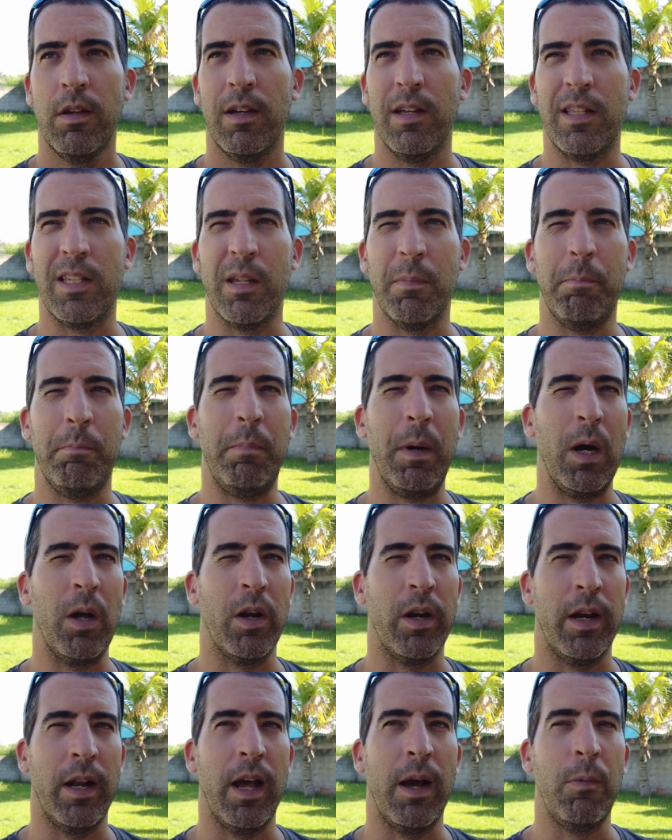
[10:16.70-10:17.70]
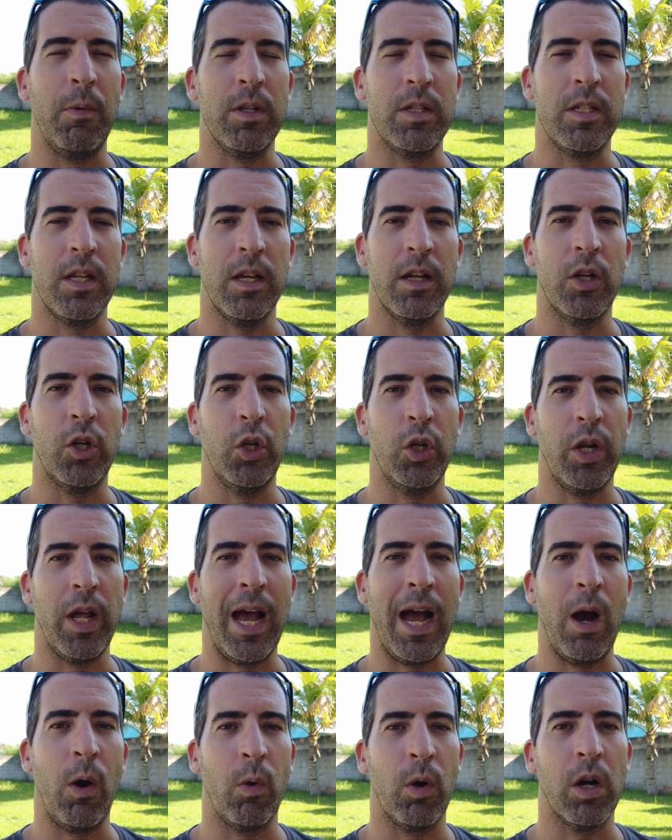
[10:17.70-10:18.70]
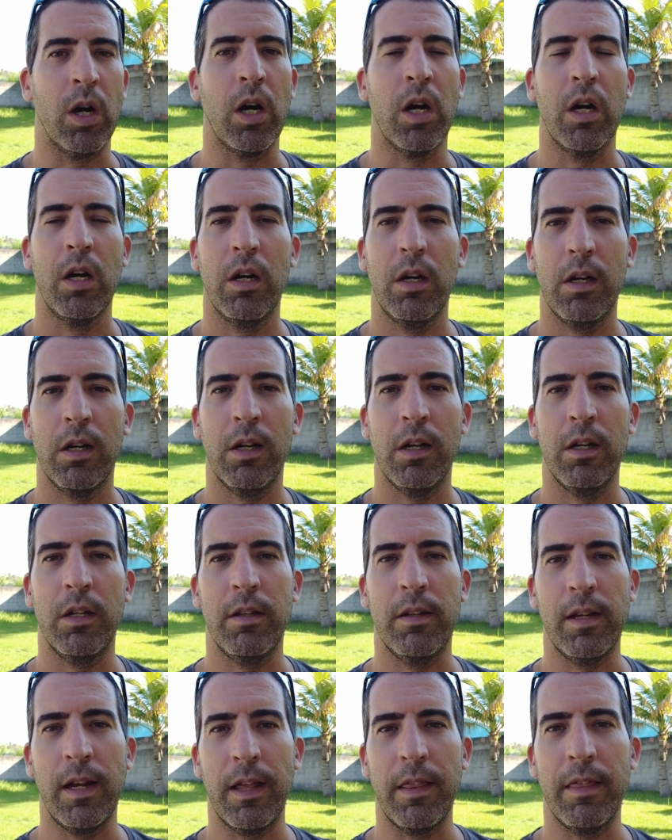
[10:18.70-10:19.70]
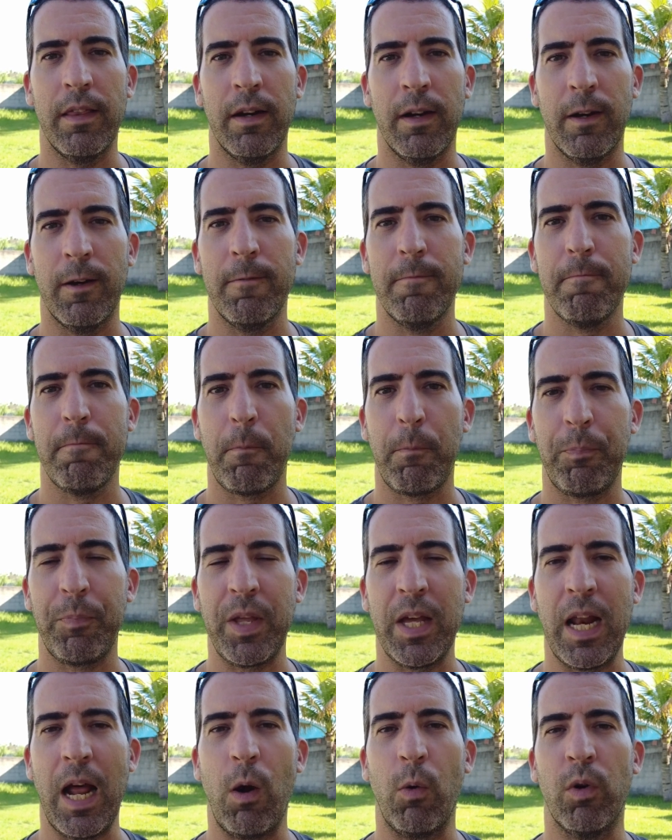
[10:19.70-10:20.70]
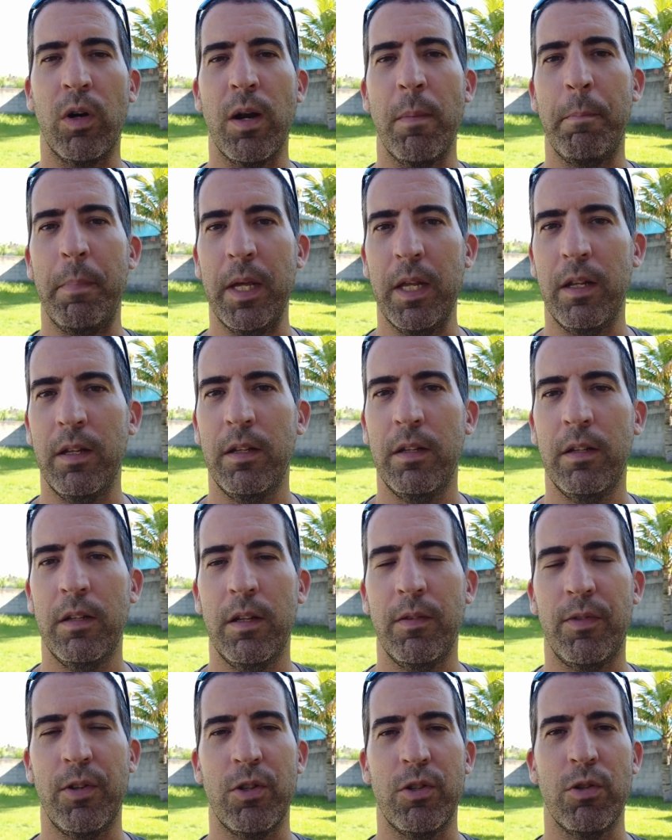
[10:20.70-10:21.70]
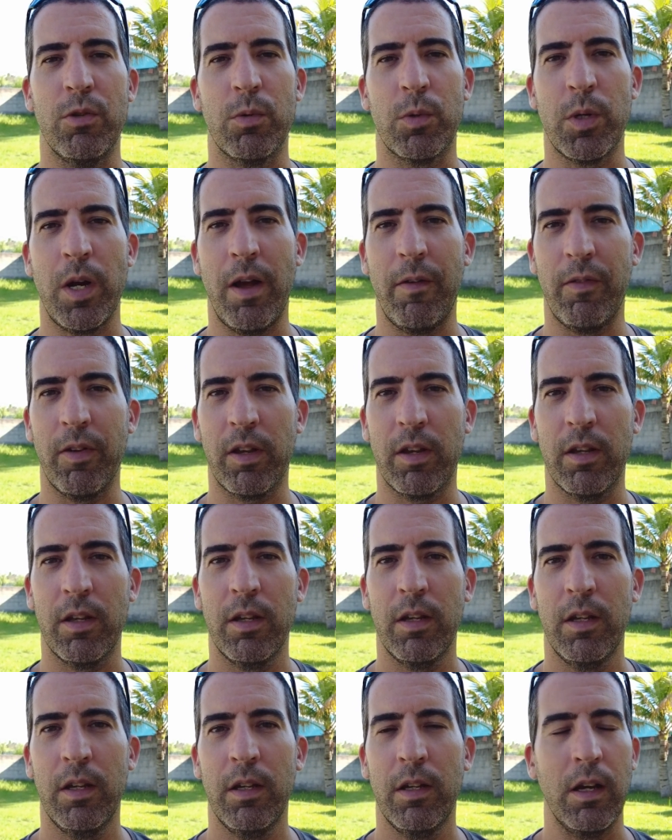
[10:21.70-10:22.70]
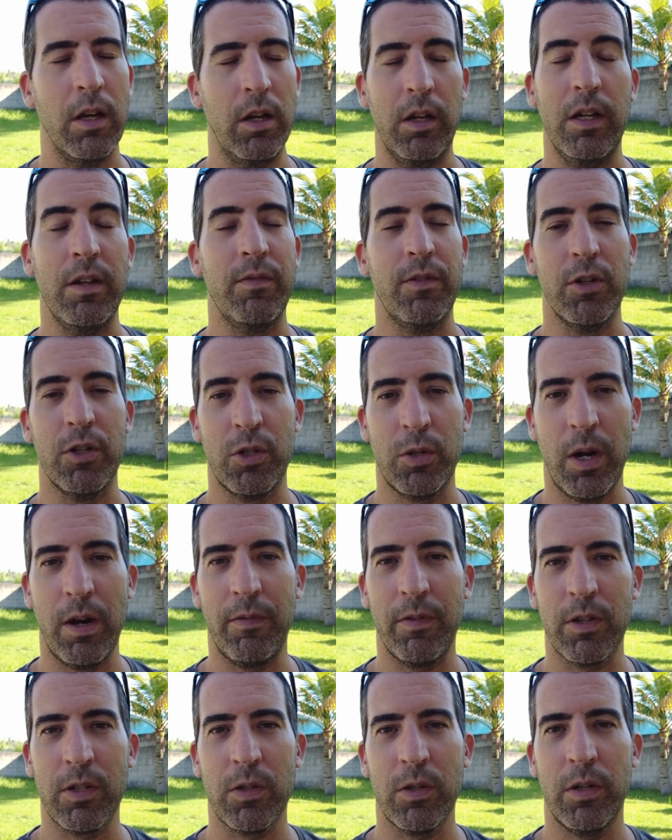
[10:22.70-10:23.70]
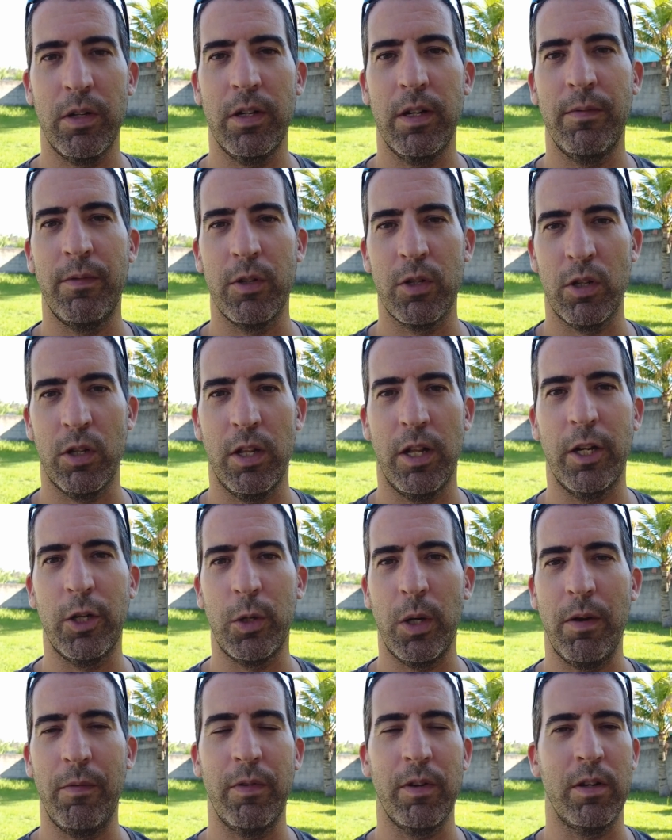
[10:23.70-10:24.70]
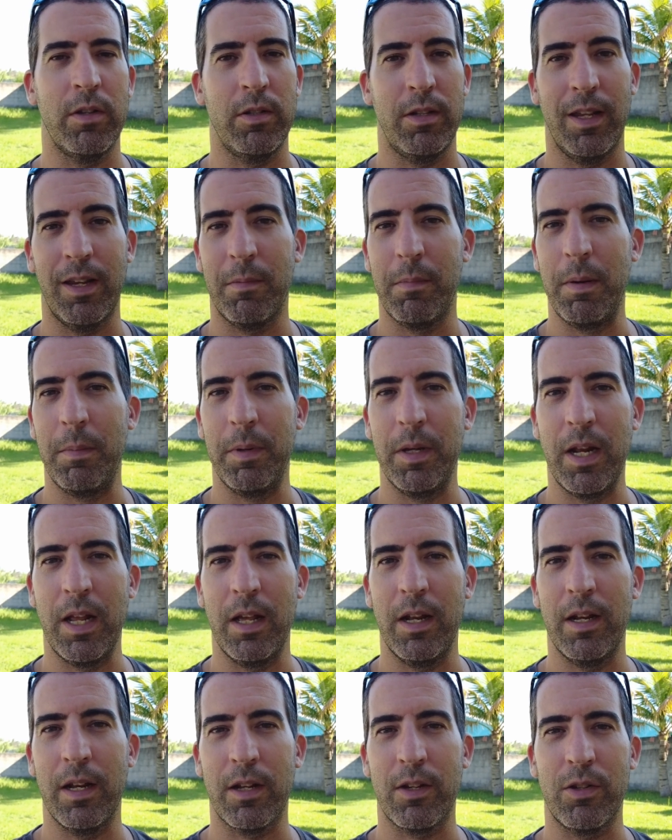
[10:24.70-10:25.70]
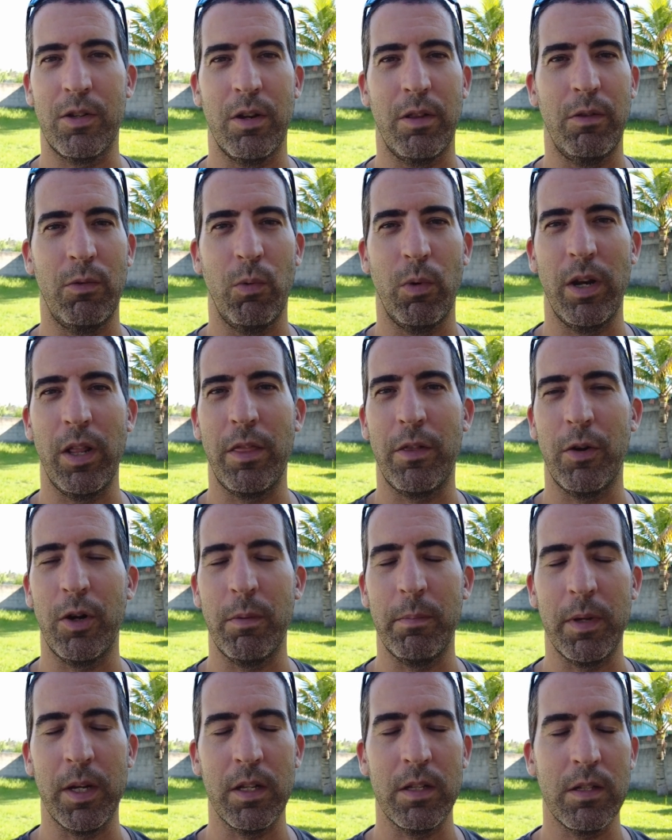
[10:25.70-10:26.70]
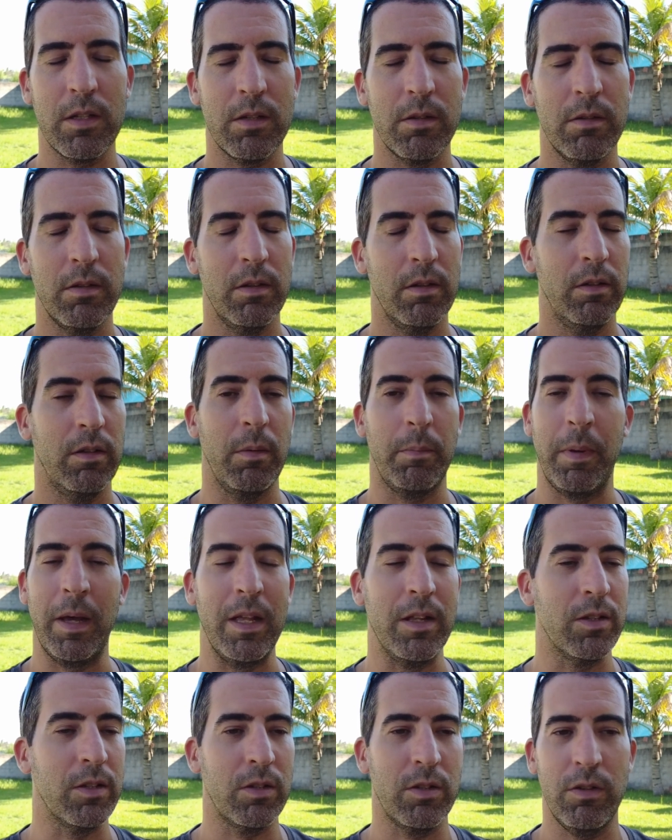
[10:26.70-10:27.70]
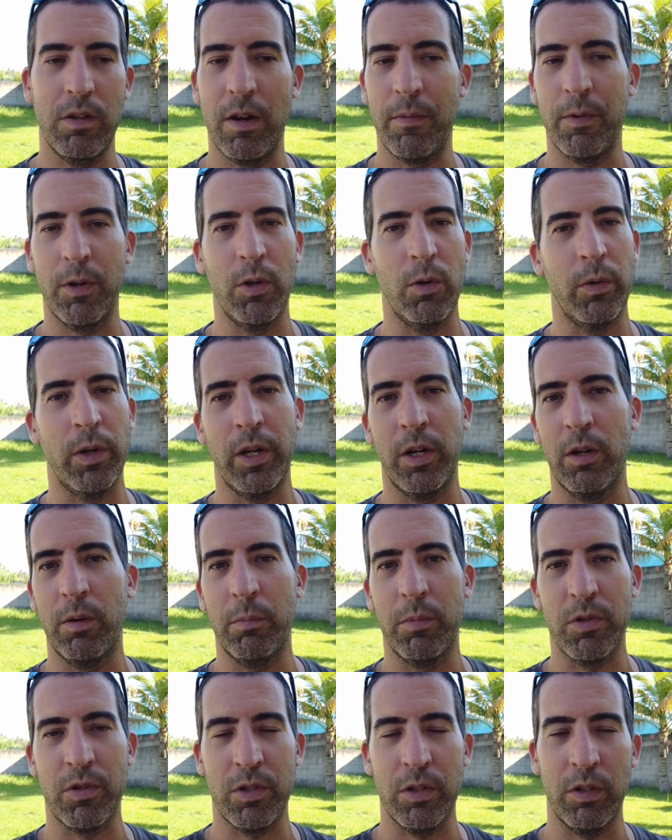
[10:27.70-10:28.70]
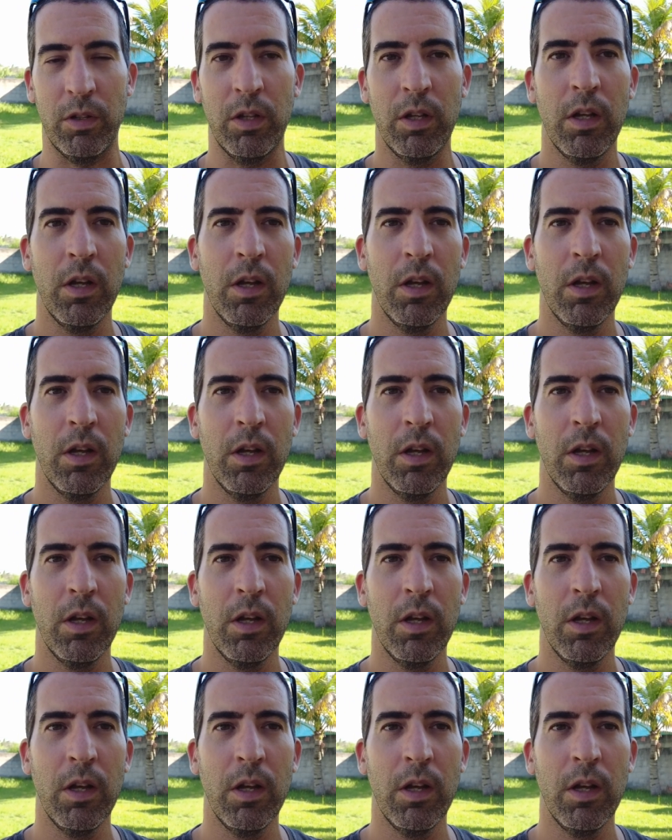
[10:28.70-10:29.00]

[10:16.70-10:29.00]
It's about I would say a good hour to get there, an hour and a bit if there's no traffic. If there's traffic, sorry. If there's a lot of traffic, it's like maybe an extra 20, 30 minutes. It depends. You never know here in Brazil.